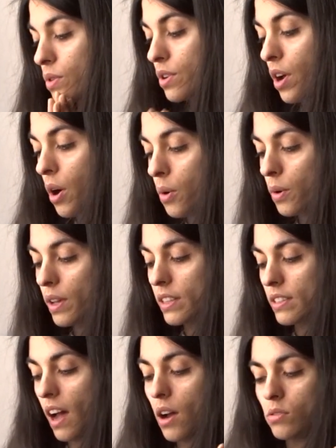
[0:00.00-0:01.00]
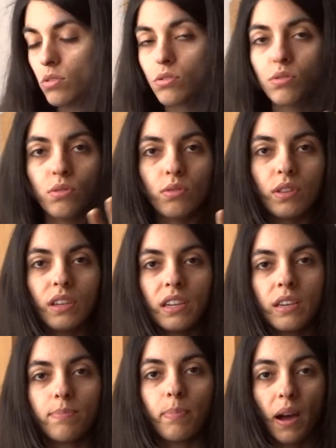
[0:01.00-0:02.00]
know is how to do
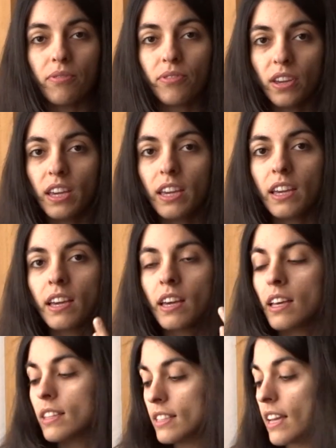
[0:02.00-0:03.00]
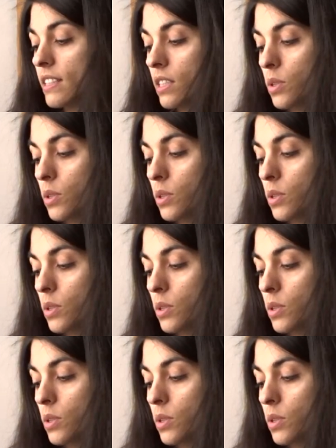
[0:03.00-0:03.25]
the puffy Daisy